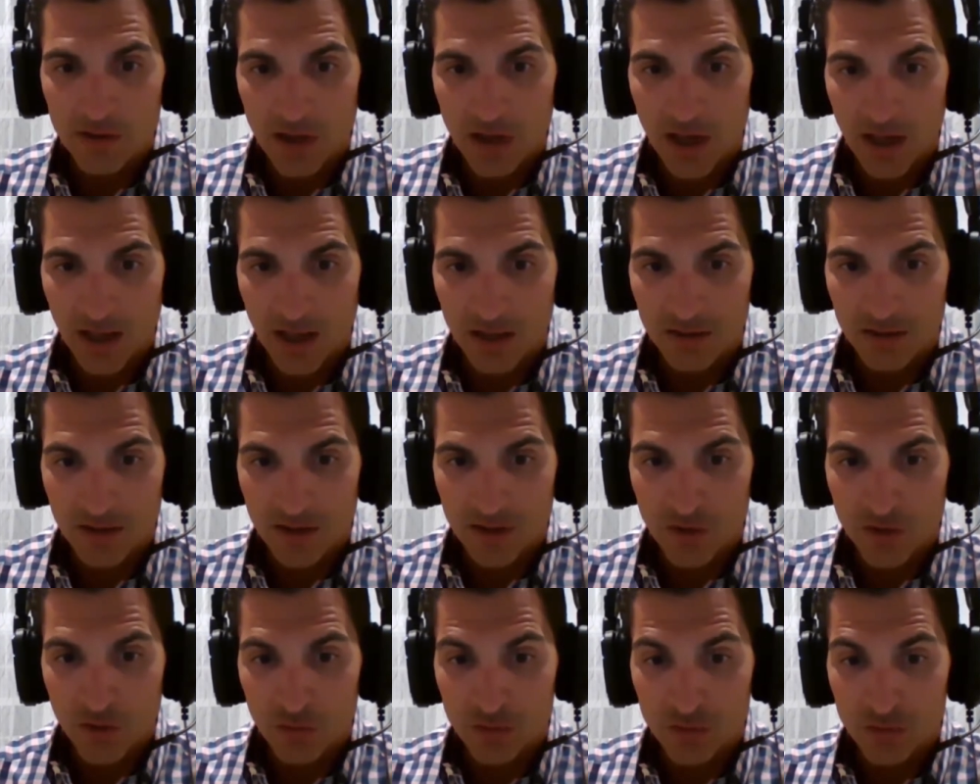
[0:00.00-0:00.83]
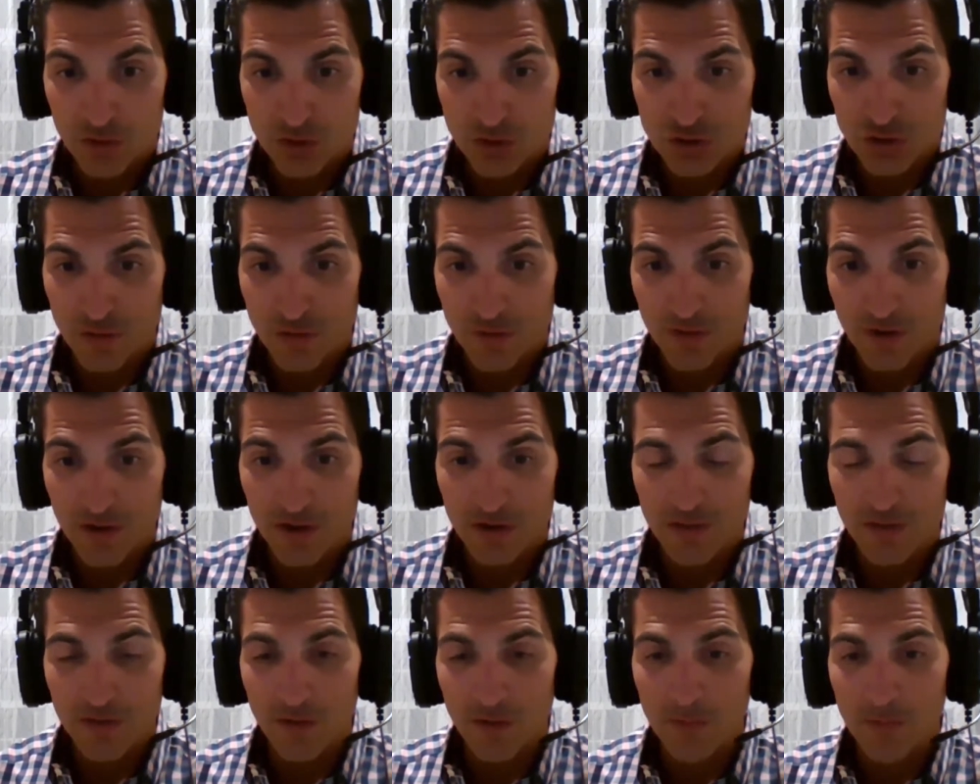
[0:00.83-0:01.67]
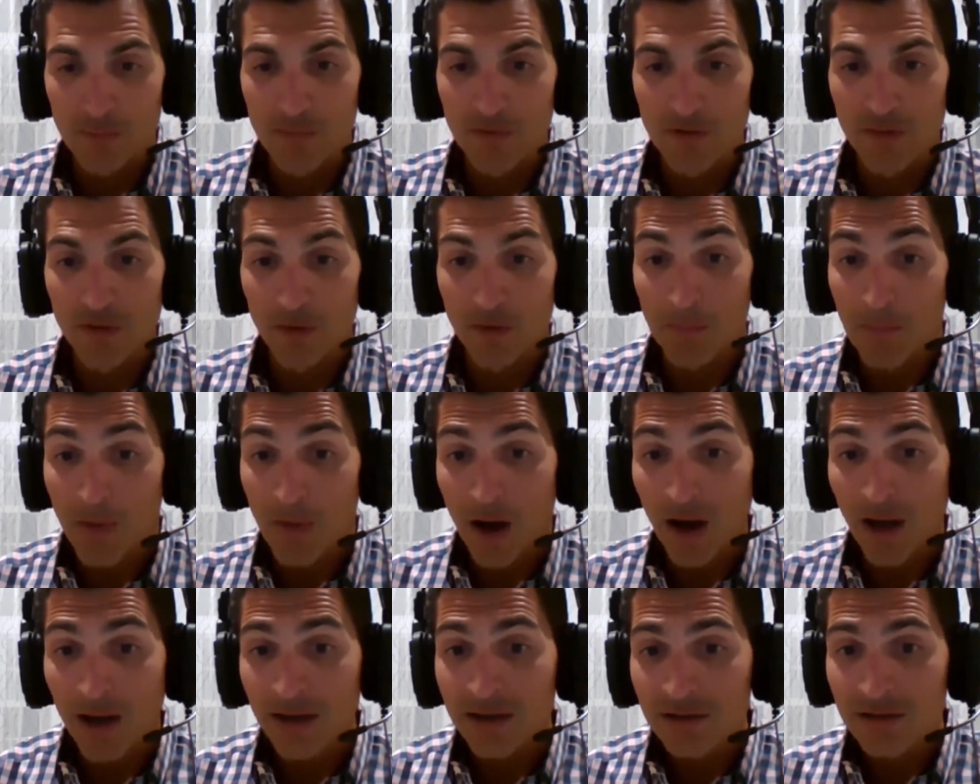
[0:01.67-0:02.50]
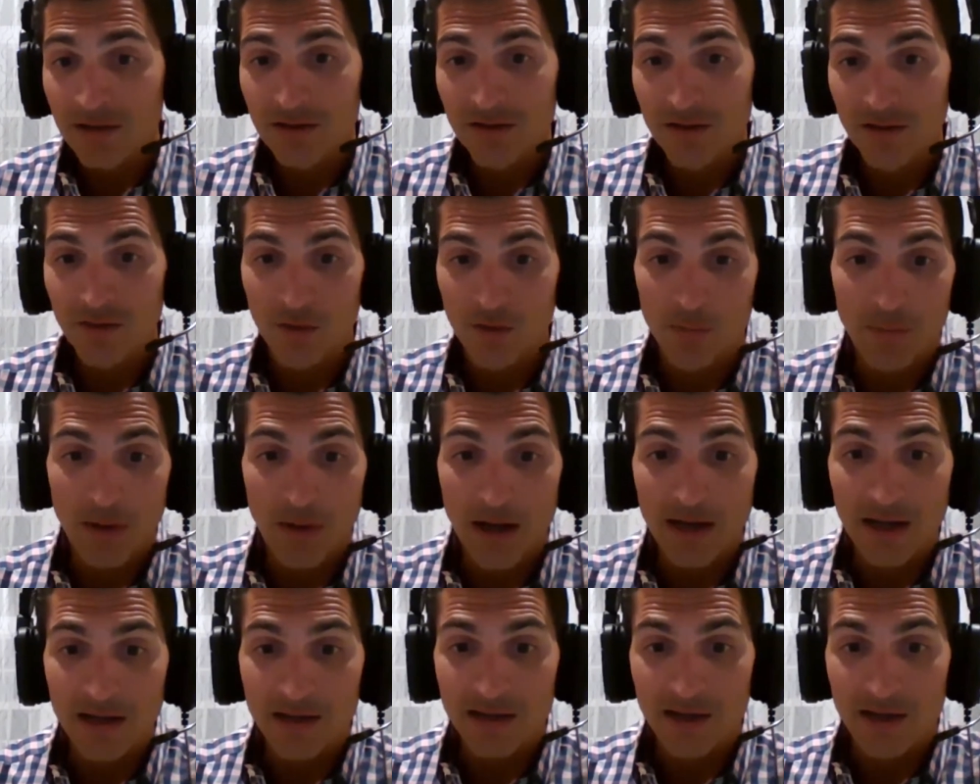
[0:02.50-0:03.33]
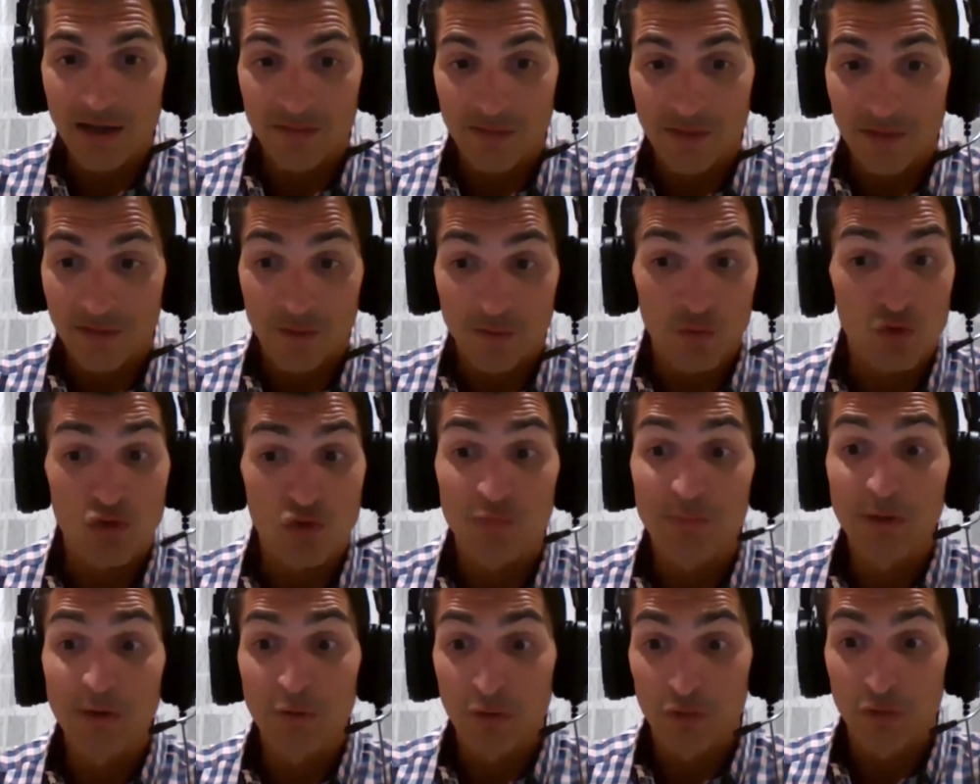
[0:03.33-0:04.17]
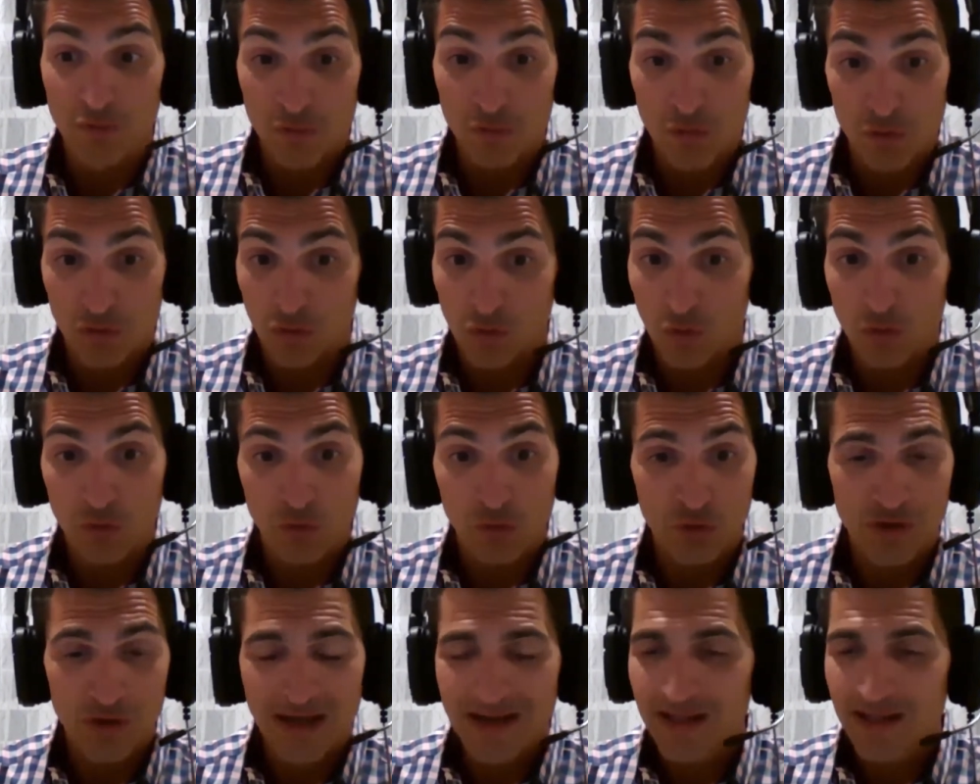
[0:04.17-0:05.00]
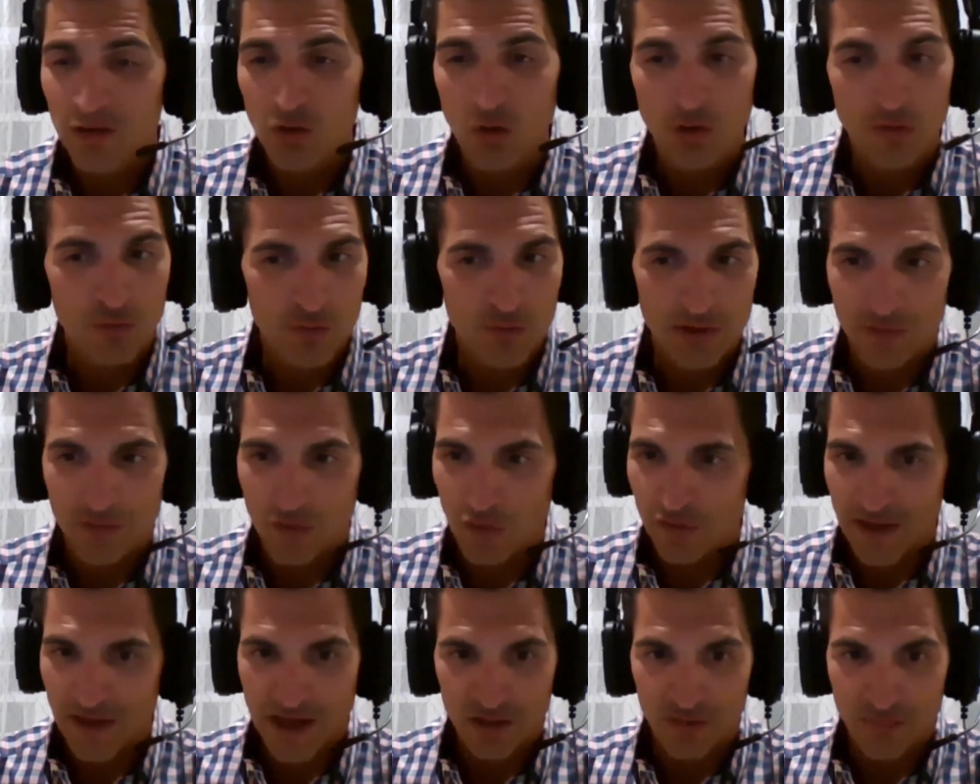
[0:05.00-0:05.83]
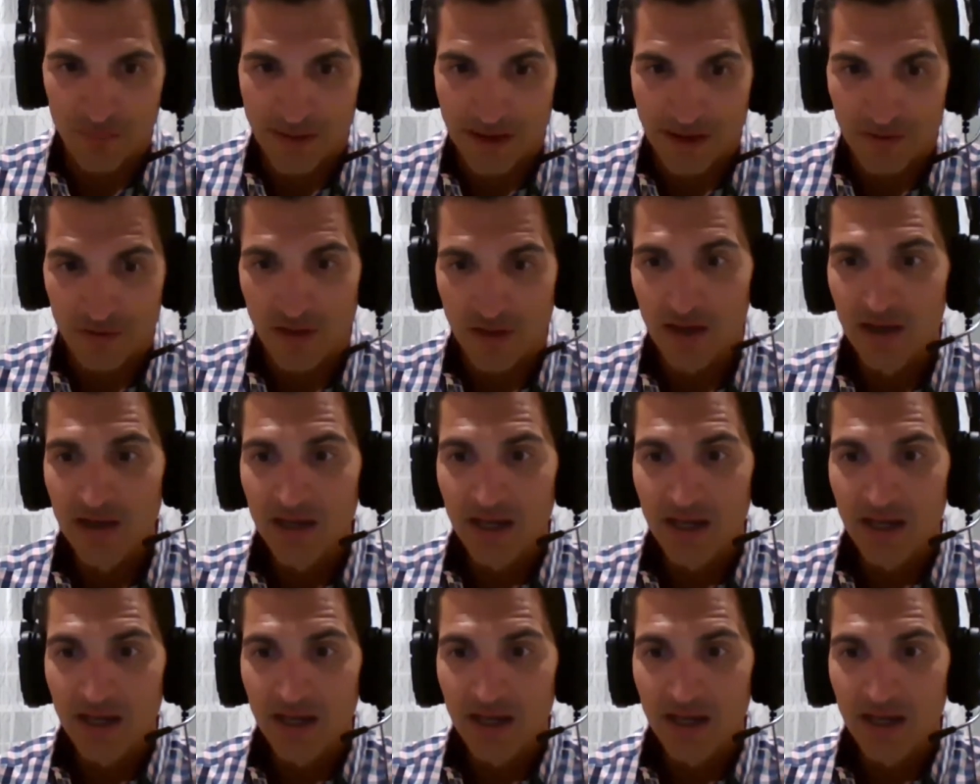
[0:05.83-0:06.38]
to, nurture their mind, their body, and then their spirit or their soul. So you got to hit all three of those aspects.